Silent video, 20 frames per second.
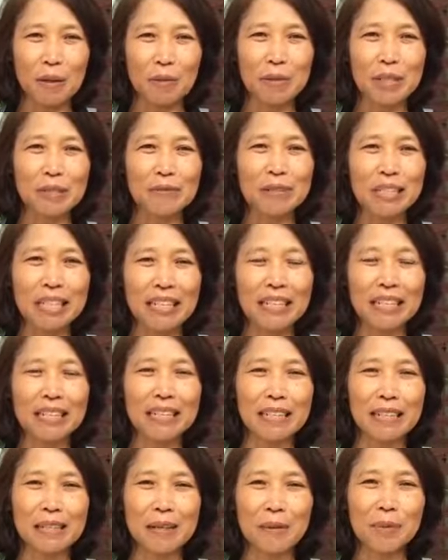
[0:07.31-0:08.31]
We
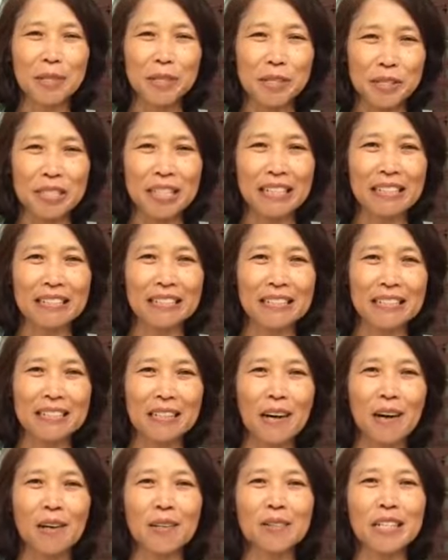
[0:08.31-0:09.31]
really
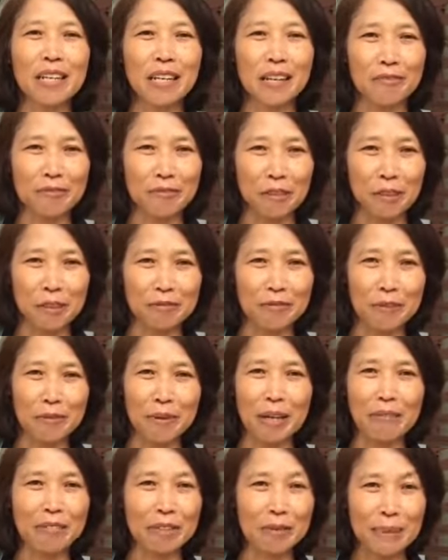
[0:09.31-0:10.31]
appreciated all the effort
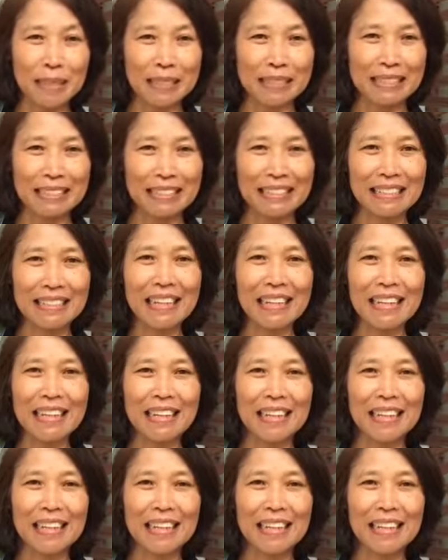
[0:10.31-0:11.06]
from everybody,